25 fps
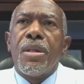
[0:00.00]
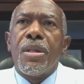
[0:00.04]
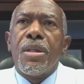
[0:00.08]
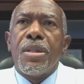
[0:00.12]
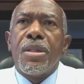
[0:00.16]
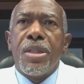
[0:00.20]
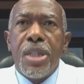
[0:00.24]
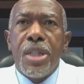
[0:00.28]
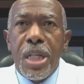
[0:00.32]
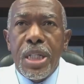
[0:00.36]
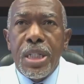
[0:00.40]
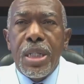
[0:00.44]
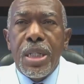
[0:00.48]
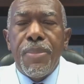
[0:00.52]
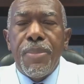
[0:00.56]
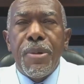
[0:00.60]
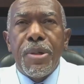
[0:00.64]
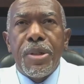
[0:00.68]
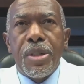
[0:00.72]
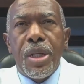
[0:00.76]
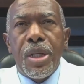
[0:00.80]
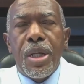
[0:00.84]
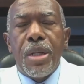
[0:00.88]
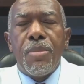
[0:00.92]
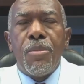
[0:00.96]

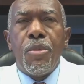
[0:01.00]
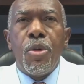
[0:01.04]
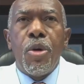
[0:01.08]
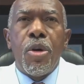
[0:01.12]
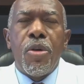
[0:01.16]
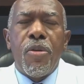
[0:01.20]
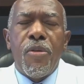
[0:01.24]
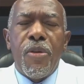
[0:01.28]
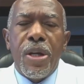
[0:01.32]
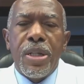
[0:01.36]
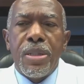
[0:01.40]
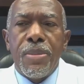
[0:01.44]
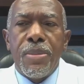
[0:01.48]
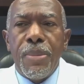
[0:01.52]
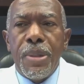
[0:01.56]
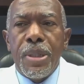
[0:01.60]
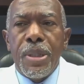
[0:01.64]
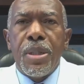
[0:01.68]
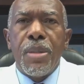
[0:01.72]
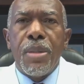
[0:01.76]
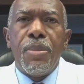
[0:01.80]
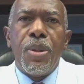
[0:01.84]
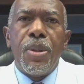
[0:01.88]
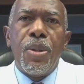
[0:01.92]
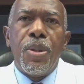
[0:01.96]
60% more
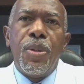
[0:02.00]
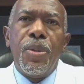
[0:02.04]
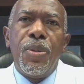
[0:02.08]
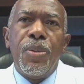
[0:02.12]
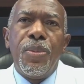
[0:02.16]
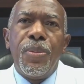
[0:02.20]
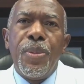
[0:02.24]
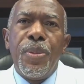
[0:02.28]
transmissible